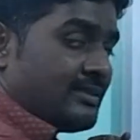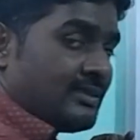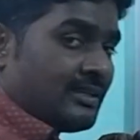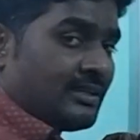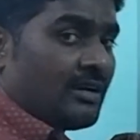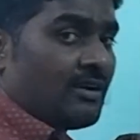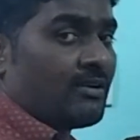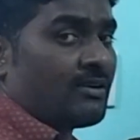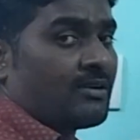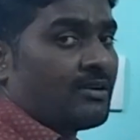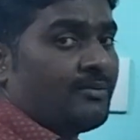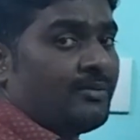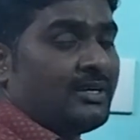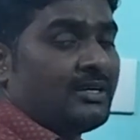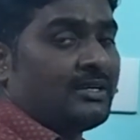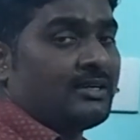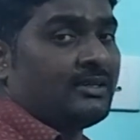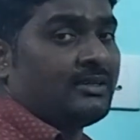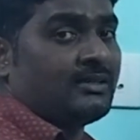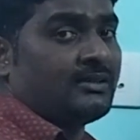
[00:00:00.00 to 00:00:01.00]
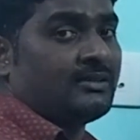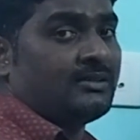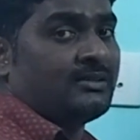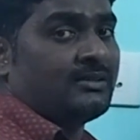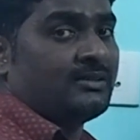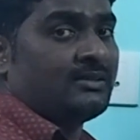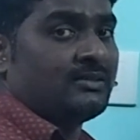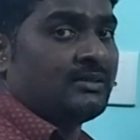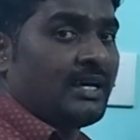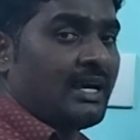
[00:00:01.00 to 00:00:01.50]
as a government
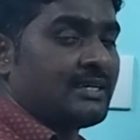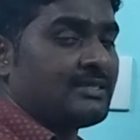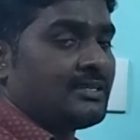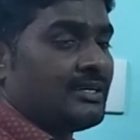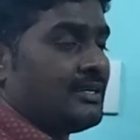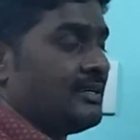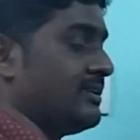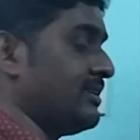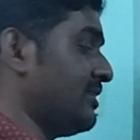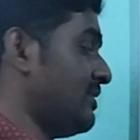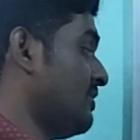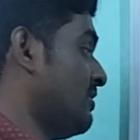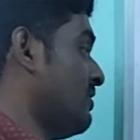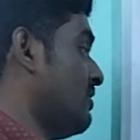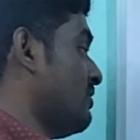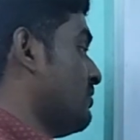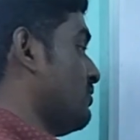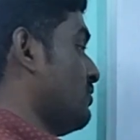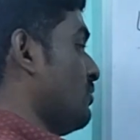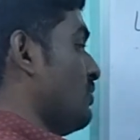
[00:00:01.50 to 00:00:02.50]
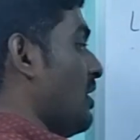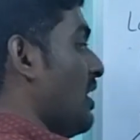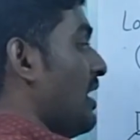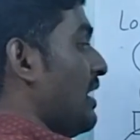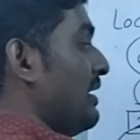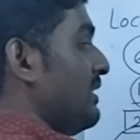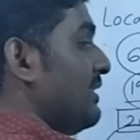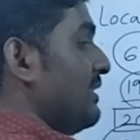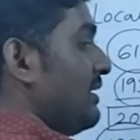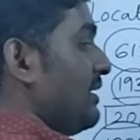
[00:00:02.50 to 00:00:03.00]
asset, so
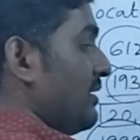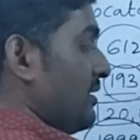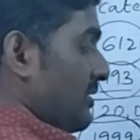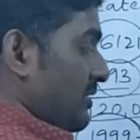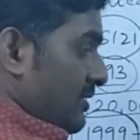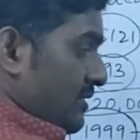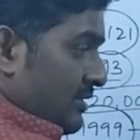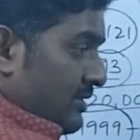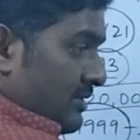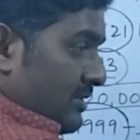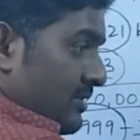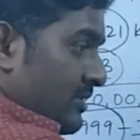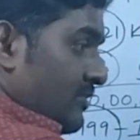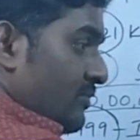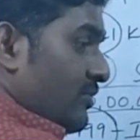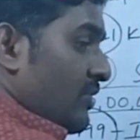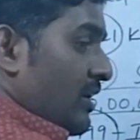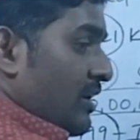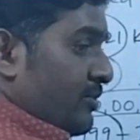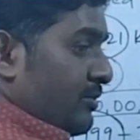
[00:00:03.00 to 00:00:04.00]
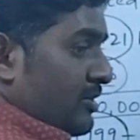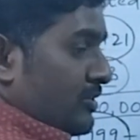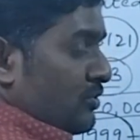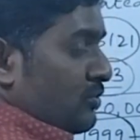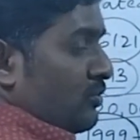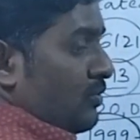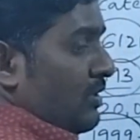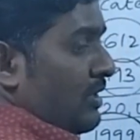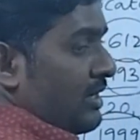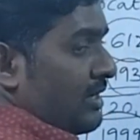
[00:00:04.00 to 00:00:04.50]
all the
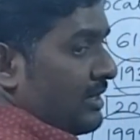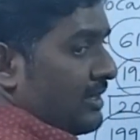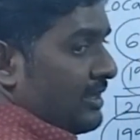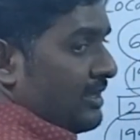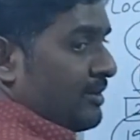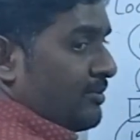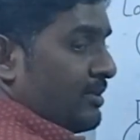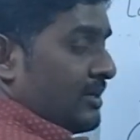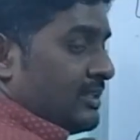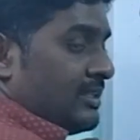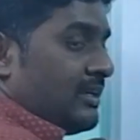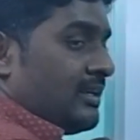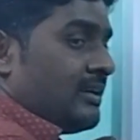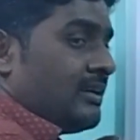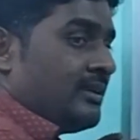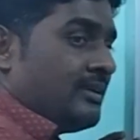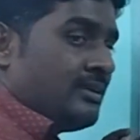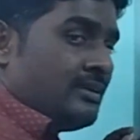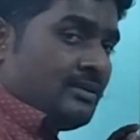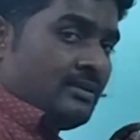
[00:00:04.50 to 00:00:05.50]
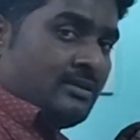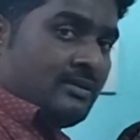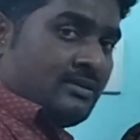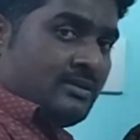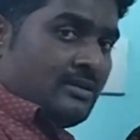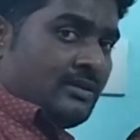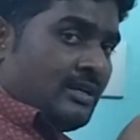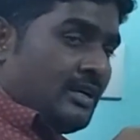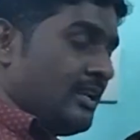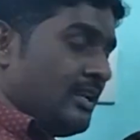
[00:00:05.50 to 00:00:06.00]
farmers who are nearby the
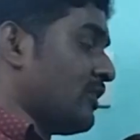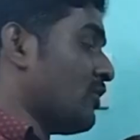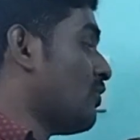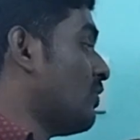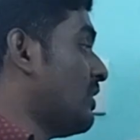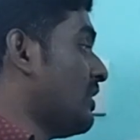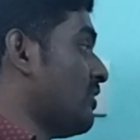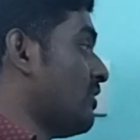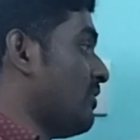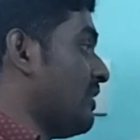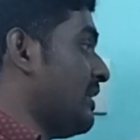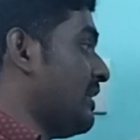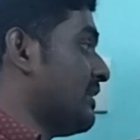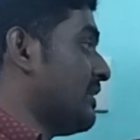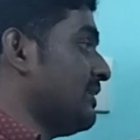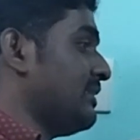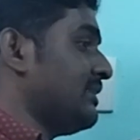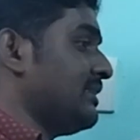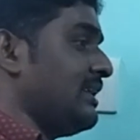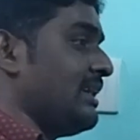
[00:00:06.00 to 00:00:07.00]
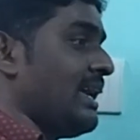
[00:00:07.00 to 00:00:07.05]
El Kolleru lake,